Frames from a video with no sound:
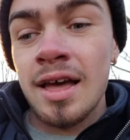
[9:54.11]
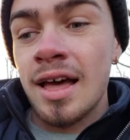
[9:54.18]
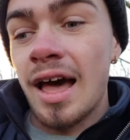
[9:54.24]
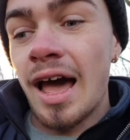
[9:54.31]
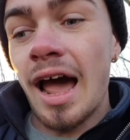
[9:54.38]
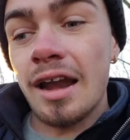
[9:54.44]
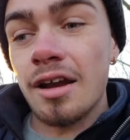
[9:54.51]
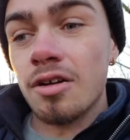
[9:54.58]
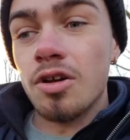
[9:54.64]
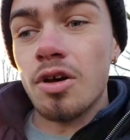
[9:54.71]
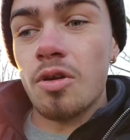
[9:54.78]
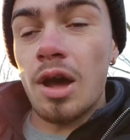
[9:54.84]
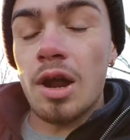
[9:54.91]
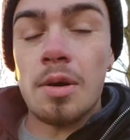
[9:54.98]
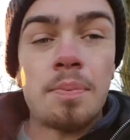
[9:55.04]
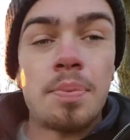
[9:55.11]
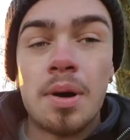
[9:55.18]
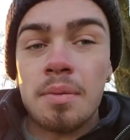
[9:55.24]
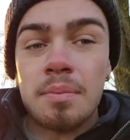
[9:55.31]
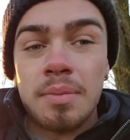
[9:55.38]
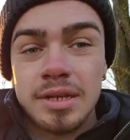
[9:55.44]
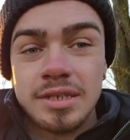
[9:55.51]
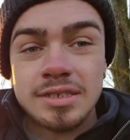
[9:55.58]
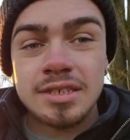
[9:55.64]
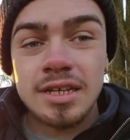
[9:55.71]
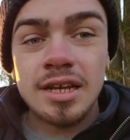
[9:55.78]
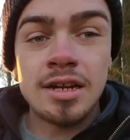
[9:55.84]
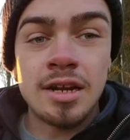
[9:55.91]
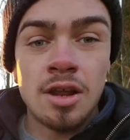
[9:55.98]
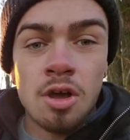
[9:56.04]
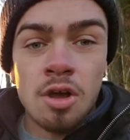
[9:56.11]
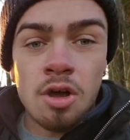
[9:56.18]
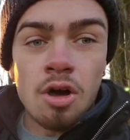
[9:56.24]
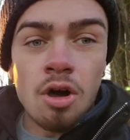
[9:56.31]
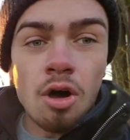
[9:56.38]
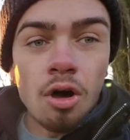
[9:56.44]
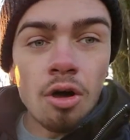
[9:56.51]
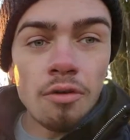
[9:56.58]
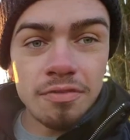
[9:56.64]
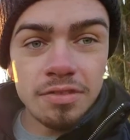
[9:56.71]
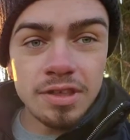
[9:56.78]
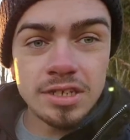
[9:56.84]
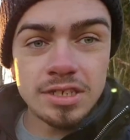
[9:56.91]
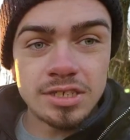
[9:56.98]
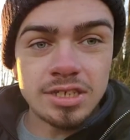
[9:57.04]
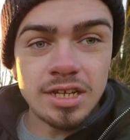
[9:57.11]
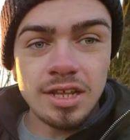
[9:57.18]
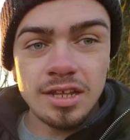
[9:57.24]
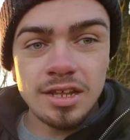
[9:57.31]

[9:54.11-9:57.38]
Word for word: I don't know how to pump my state, all of this shit,